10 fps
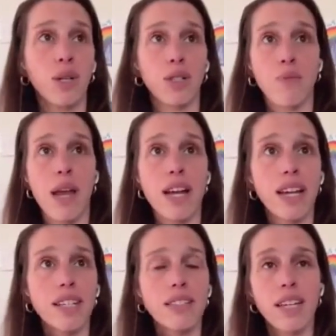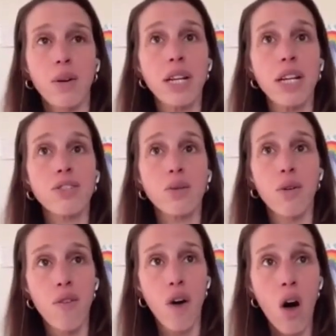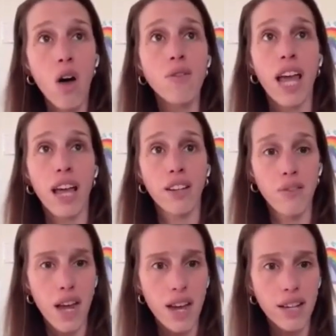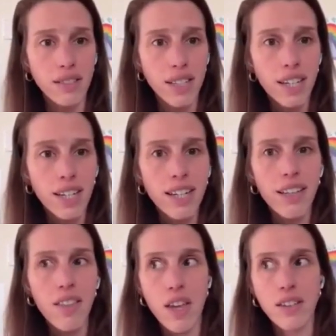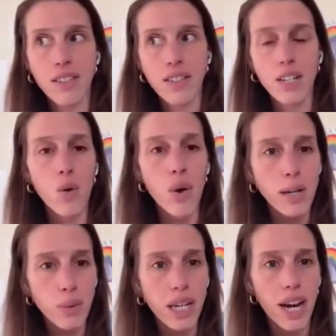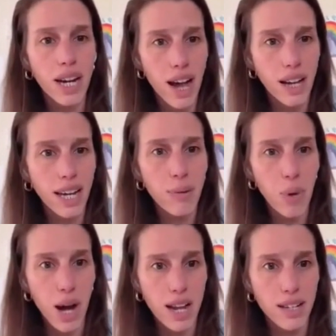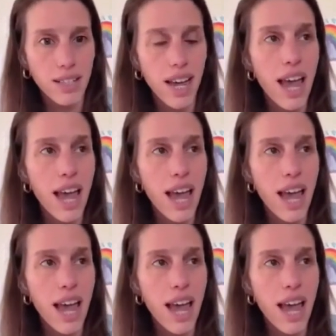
Super clear mandate. It's like we mm-hmm. need to evolve and elevate this incredibly iconic brand.